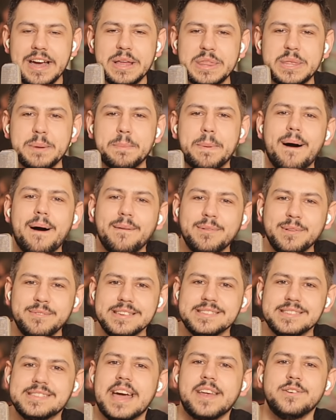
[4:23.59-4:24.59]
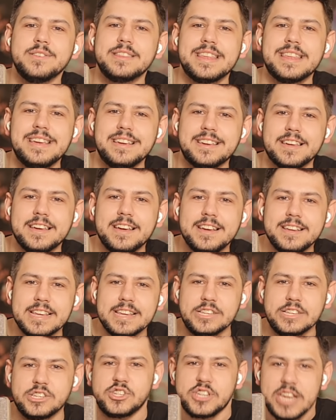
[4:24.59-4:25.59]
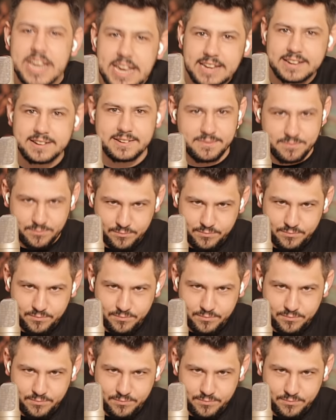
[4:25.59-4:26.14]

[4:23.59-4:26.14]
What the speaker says: The problem is I don't think that she